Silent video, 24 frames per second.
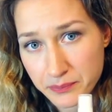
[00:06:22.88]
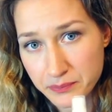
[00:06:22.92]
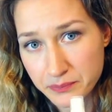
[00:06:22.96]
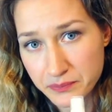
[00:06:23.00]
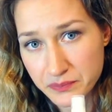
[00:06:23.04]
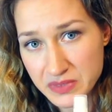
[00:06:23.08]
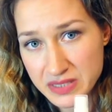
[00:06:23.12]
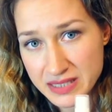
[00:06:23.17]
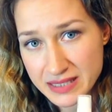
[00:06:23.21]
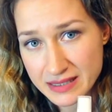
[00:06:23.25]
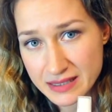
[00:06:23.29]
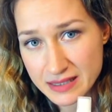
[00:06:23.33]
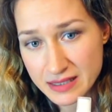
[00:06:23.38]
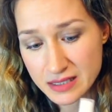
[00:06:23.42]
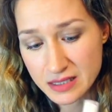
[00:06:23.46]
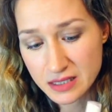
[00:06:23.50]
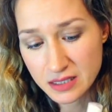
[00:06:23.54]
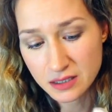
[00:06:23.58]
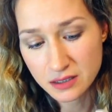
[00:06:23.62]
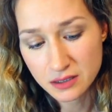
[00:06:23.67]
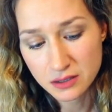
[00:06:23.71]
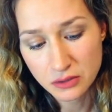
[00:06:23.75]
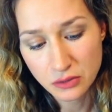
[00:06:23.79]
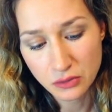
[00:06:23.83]

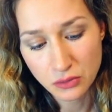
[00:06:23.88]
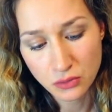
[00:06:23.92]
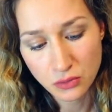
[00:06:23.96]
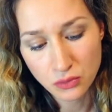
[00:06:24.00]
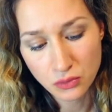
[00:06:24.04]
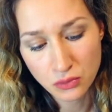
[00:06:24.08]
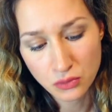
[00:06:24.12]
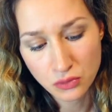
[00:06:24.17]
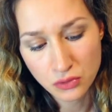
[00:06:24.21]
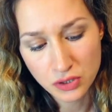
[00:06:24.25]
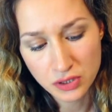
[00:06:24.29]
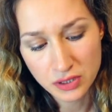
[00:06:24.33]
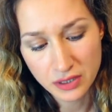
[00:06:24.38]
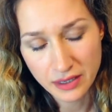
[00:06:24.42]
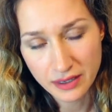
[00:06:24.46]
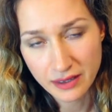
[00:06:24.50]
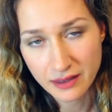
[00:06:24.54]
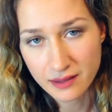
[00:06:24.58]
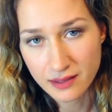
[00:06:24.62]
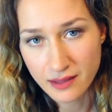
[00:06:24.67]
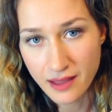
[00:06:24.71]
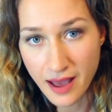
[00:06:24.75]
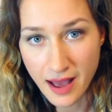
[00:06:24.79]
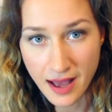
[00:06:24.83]
steel or a
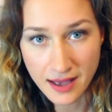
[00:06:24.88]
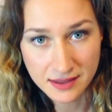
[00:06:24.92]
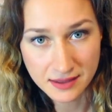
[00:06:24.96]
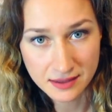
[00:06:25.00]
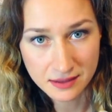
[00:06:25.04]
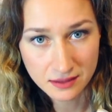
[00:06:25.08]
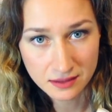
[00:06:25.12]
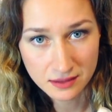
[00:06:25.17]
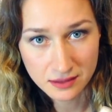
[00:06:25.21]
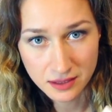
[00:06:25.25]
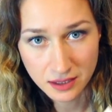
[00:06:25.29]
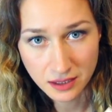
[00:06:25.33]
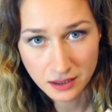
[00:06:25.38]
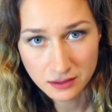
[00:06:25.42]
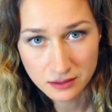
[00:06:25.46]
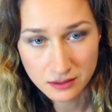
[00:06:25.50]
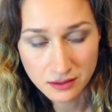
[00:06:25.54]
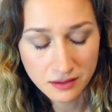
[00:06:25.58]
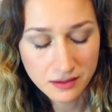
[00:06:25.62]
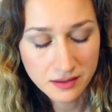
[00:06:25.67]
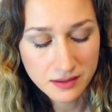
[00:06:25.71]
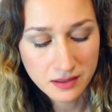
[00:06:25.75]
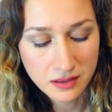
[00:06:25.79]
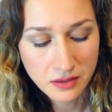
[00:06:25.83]
glass container.
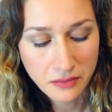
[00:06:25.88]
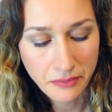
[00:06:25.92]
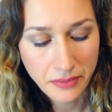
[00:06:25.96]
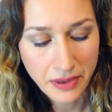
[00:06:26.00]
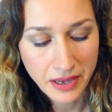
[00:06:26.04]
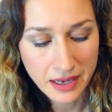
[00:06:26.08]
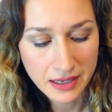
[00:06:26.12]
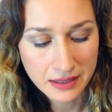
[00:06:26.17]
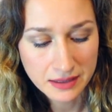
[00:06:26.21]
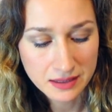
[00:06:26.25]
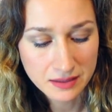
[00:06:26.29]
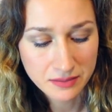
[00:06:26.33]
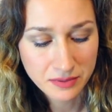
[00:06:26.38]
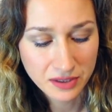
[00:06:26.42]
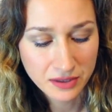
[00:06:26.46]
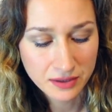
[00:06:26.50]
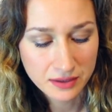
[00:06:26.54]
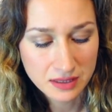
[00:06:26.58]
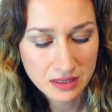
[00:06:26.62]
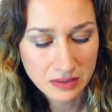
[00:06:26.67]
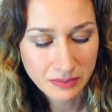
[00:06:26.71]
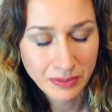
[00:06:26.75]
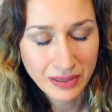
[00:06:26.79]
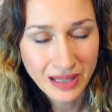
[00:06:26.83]
These are the best
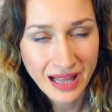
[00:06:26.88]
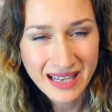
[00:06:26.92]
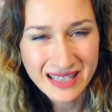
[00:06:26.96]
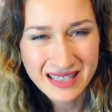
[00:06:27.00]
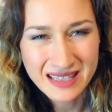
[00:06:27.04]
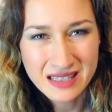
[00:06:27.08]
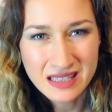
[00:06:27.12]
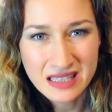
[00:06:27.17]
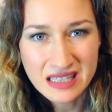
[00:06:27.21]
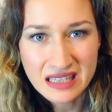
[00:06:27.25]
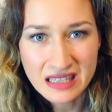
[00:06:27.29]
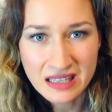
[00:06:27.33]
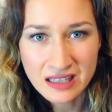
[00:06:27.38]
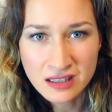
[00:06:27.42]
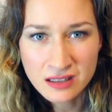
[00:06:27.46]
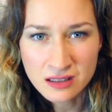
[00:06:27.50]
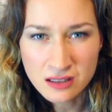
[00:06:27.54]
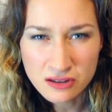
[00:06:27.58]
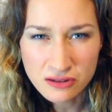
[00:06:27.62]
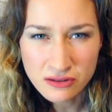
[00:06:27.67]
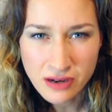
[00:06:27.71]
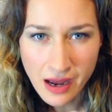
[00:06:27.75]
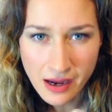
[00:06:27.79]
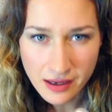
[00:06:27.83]
because plastic
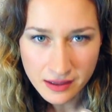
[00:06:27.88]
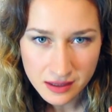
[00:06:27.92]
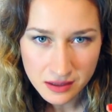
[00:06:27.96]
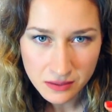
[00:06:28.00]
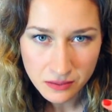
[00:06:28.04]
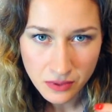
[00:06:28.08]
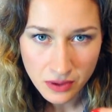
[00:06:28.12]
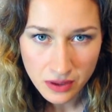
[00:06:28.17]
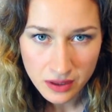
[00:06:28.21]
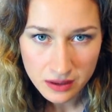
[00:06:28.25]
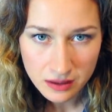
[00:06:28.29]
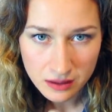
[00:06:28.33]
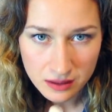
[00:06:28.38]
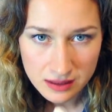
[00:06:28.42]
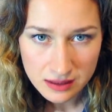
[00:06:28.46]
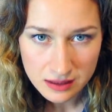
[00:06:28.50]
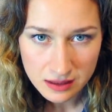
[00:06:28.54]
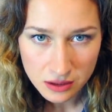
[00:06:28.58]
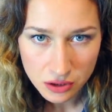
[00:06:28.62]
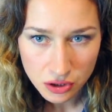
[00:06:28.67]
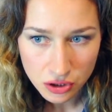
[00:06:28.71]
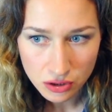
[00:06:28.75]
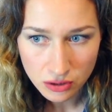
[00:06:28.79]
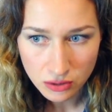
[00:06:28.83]
interacts with
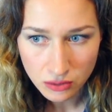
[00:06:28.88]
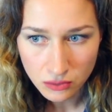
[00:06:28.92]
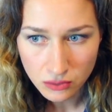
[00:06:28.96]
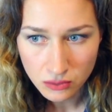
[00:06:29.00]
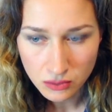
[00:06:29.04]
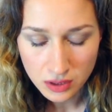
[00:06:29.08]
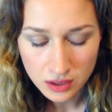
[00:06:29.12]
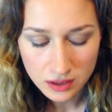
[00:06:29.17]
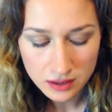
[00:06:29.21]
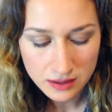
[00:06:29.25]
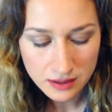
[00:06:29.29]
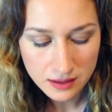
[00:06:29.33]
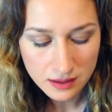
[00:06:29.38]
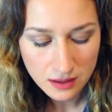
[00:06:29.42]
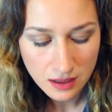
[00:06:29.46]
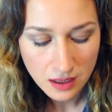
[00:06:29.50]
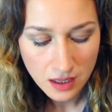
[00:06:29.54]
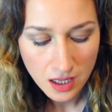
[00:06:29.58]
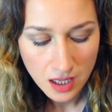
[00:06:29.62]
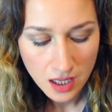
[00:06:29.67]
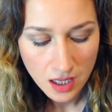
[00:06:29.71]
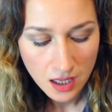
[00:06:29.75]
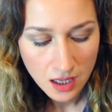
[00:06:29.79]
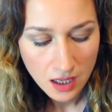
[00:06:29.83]
essential oils,
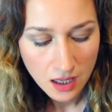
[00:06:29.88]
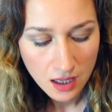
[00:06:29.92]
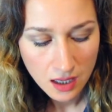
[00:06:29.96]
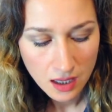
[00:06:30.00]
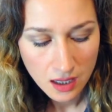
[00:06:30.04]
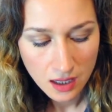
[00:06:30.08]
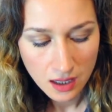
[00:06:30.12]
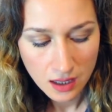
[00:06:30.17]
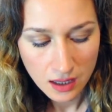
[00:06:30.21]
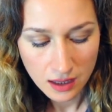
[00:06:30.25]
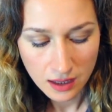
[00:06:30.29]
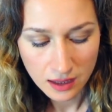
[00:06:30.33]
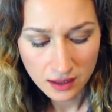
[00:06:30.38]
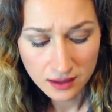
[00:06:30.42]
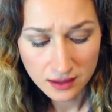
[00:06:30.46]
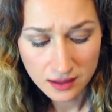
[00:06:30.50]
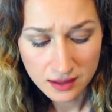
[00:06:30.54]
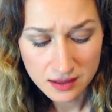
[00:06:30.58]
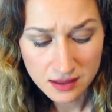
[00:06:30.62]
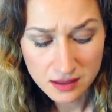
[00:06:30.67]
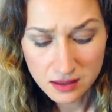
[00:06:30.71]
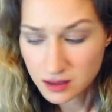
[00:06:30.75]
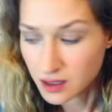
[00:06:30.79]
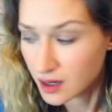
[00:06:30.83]
and
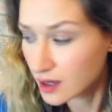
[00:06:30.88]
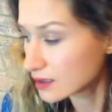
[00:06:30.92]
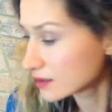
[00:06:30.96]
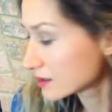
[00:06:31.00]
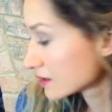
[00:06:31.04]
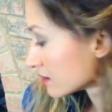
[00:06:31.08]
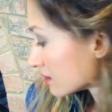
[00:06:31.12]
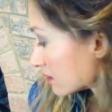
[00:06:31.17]
that's not